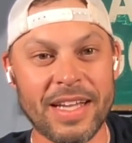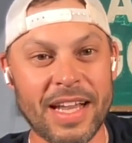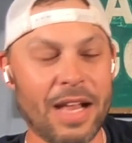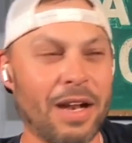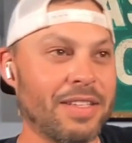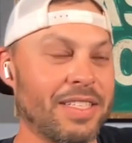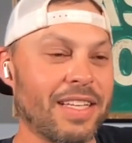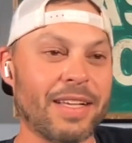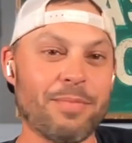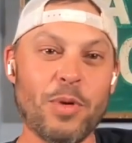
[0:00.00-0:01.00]
And I was
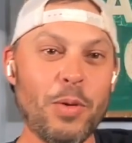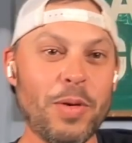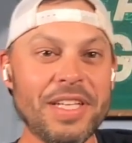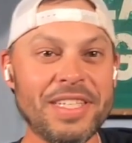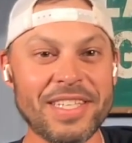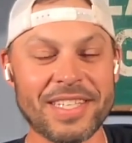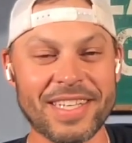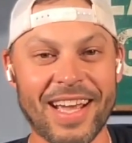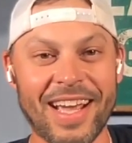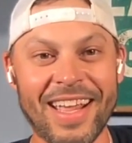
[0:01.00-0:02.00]
like, who is this
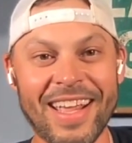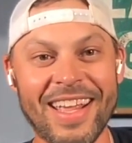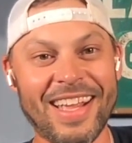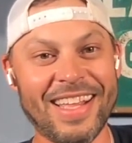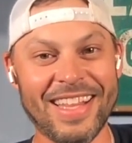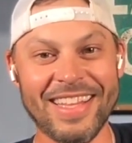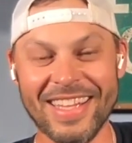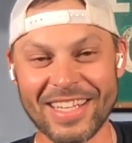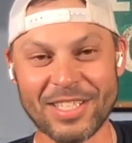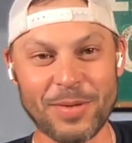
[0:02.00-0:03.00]
guy? And then the
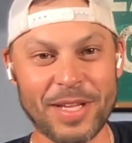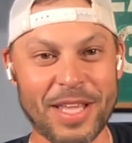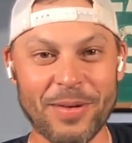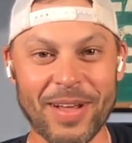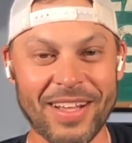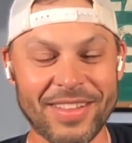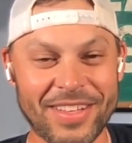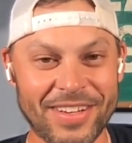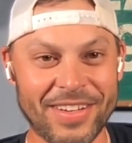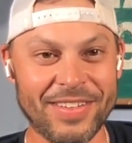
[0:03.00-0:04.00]
next week he went out
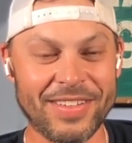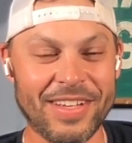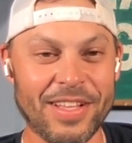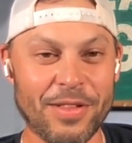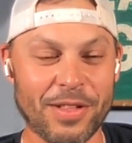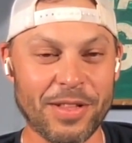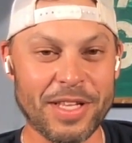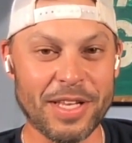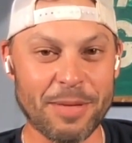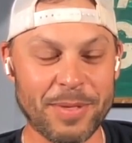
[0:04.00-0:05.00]
there and, and
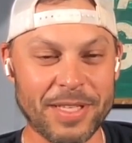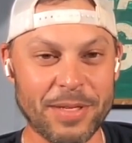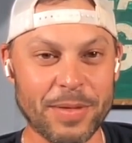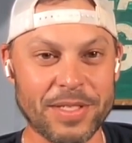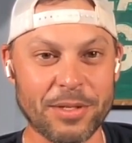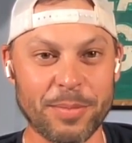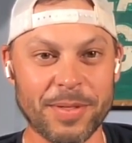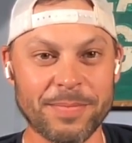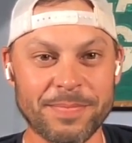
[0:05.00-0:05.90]
cleaned up at the U.S. Open.